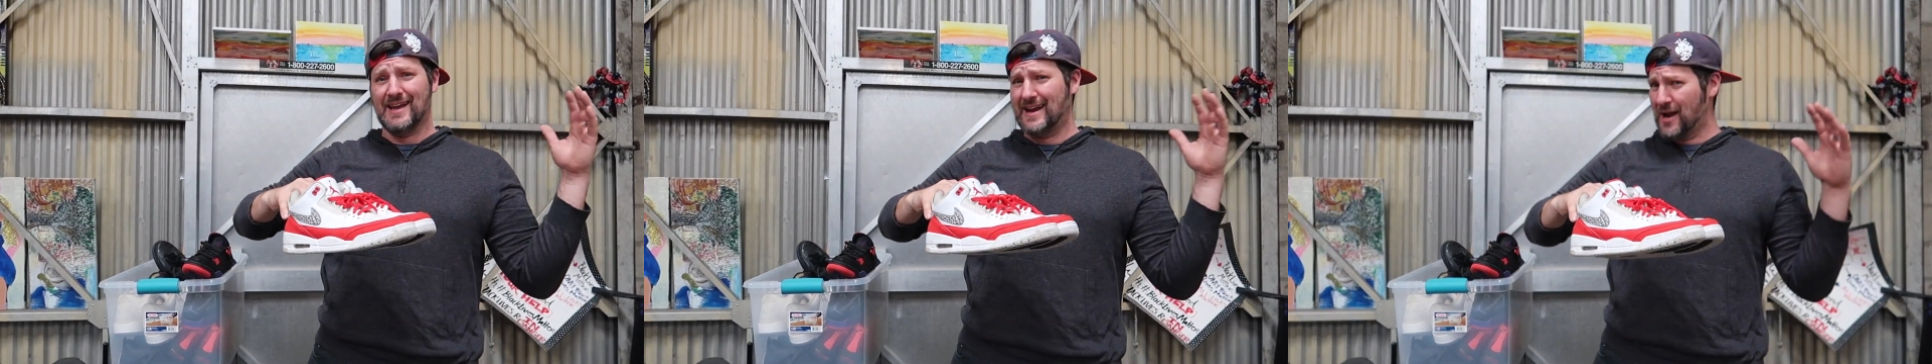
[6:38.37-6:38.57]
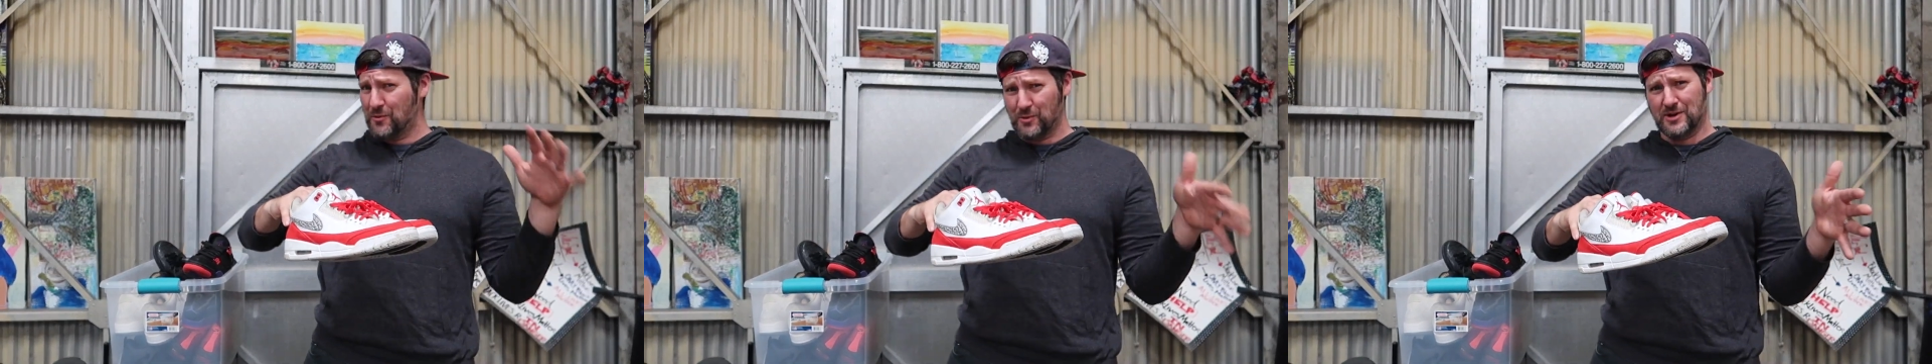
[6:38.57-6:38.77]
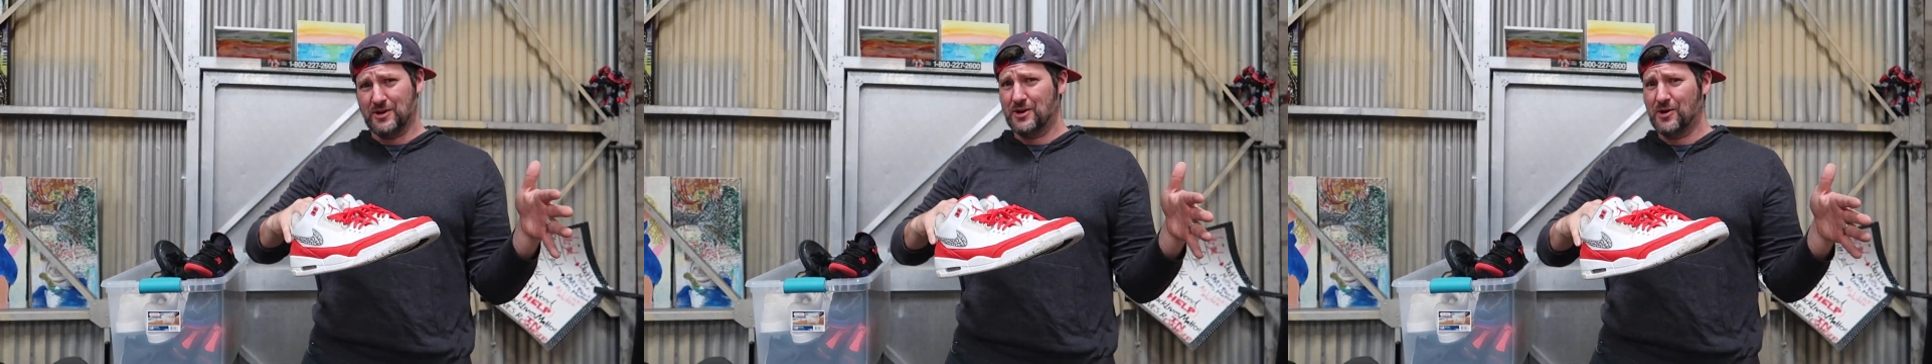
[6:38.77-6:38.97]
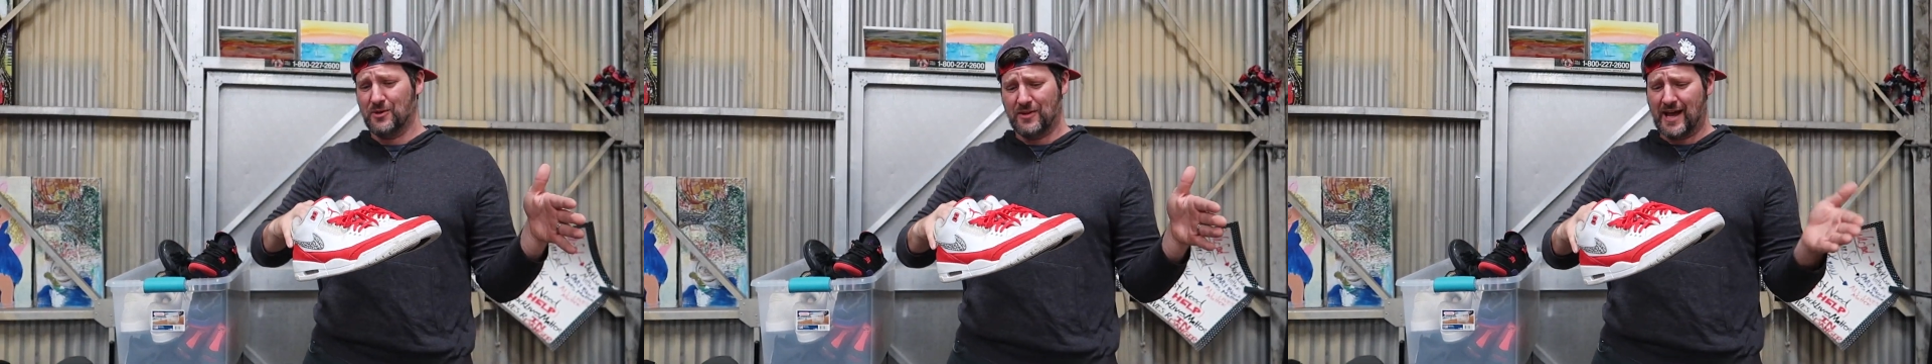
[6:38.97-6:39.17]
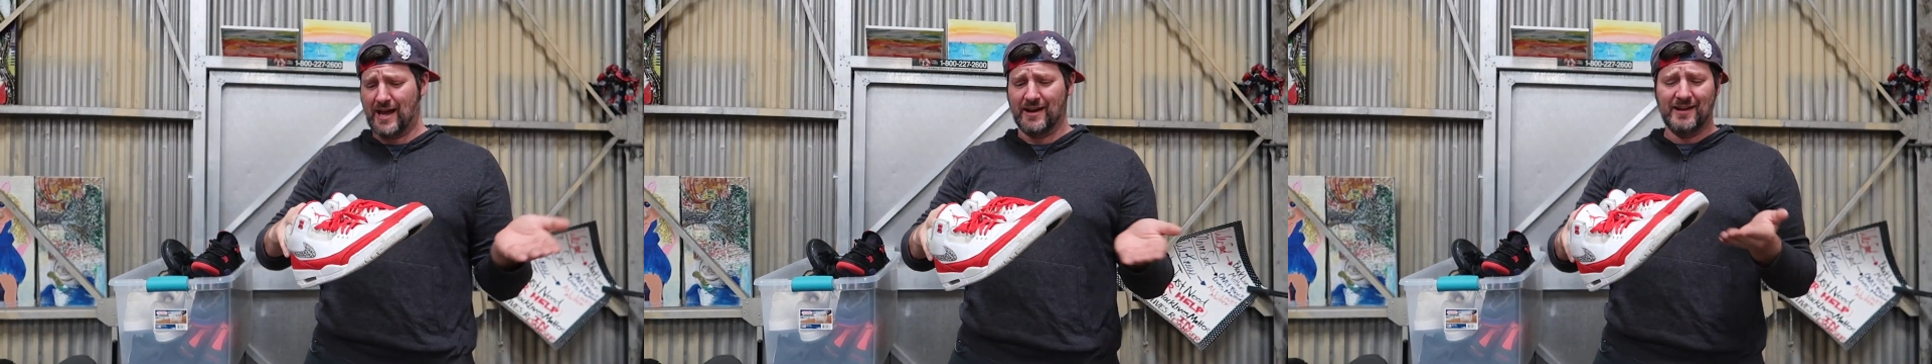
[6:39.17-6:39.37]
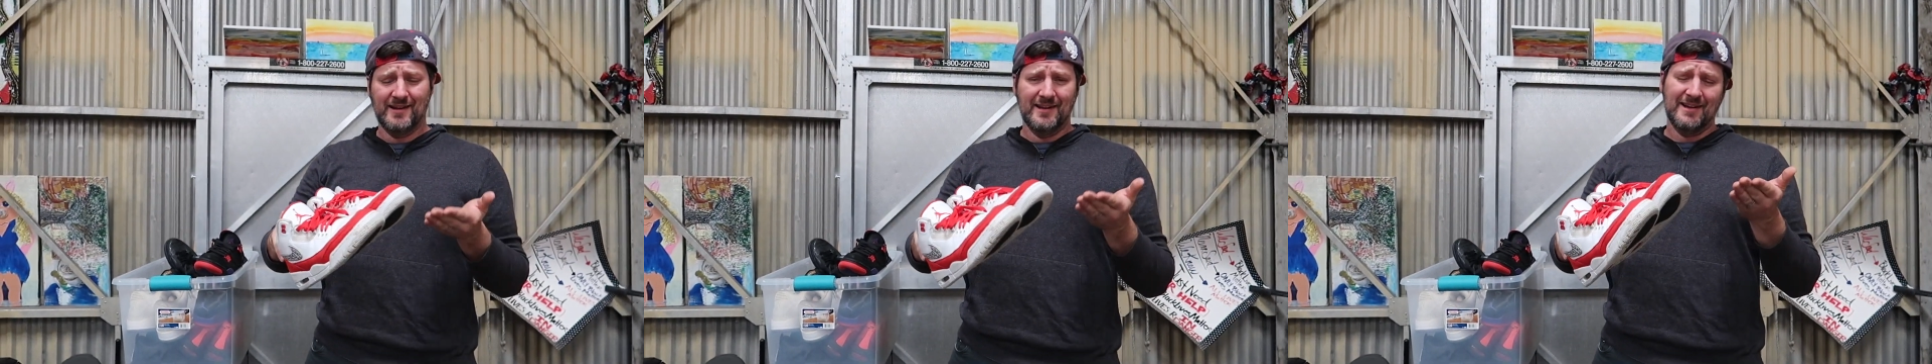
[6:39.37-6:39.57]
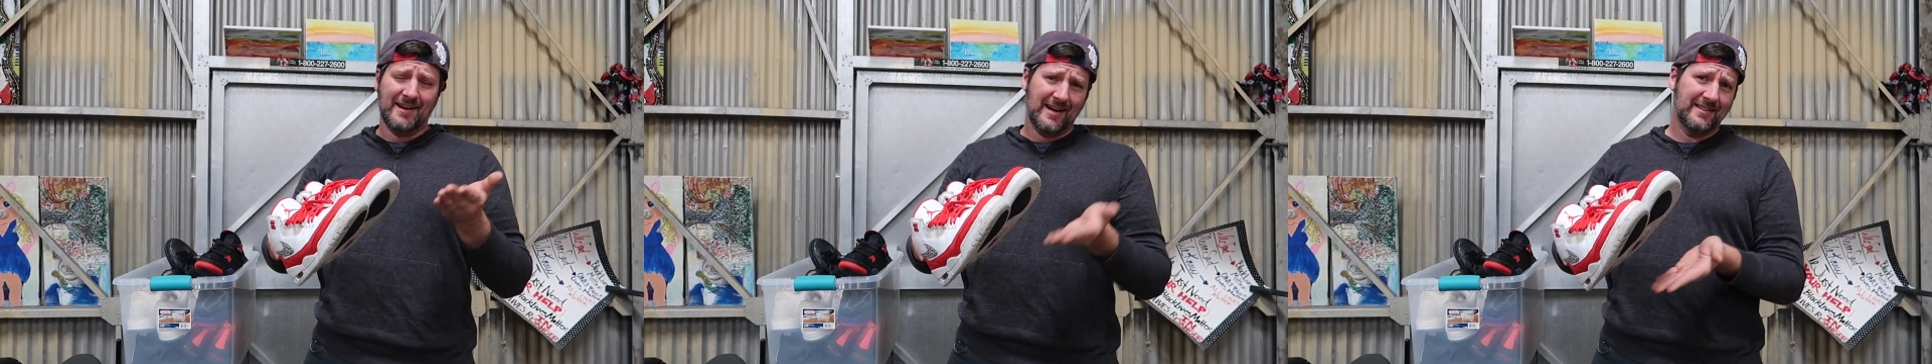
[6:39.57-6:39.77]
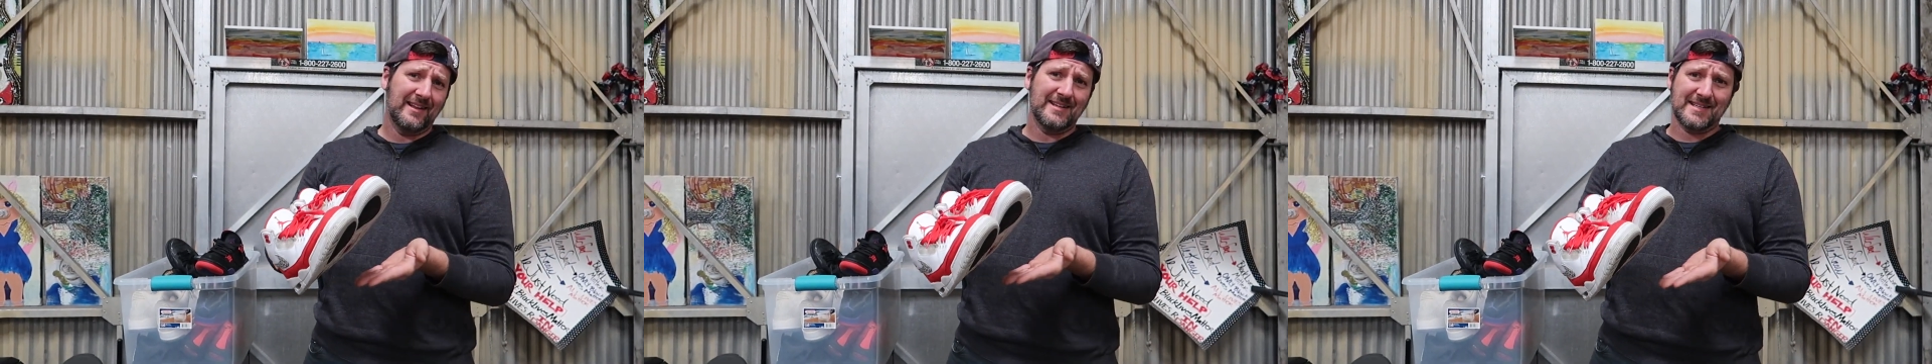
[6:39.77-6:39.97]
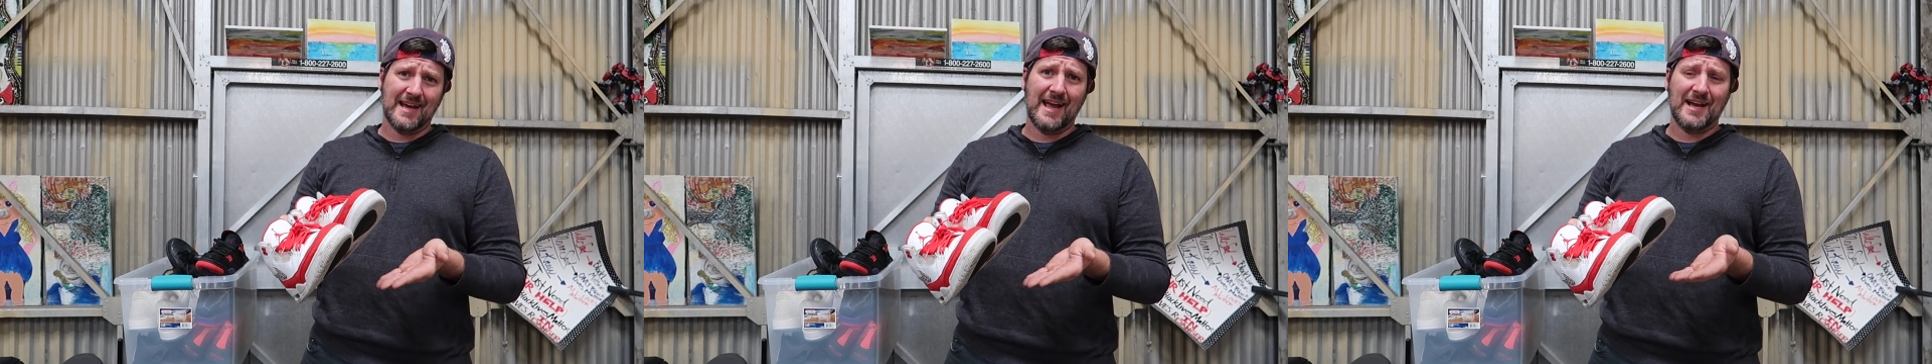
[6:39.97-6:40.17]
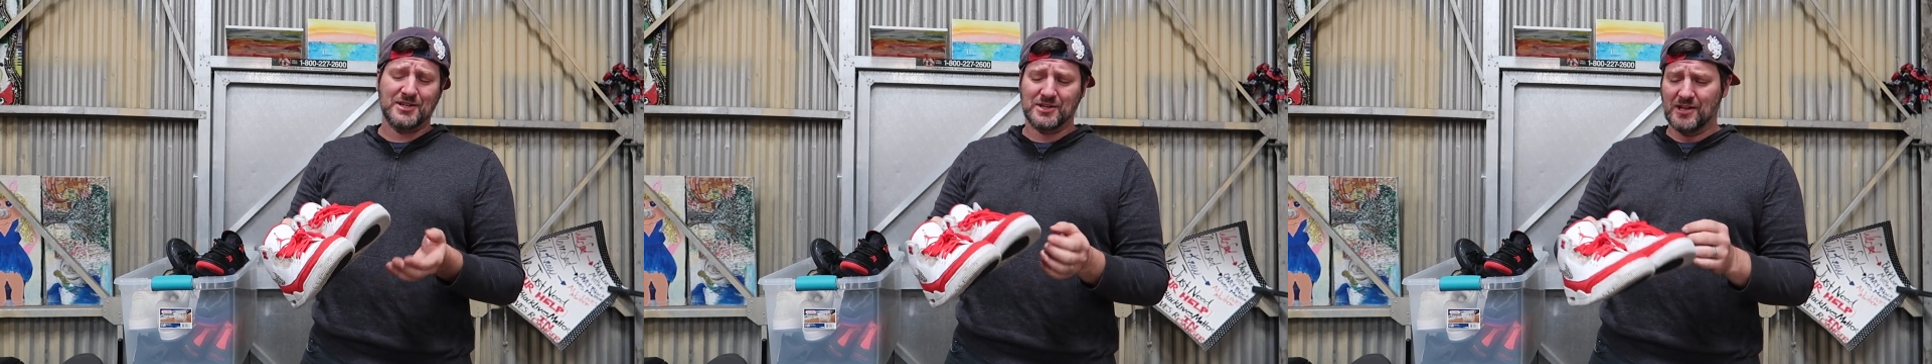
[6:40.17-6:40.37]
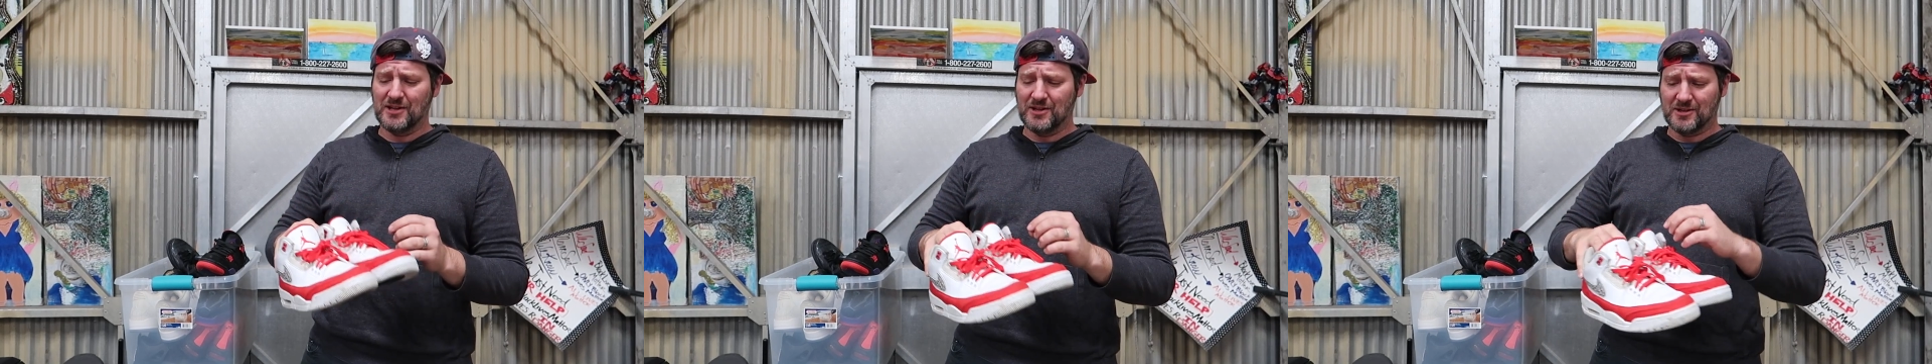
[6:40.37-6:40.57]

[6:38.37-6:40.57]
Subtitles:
and I wouldn't know that unless I actually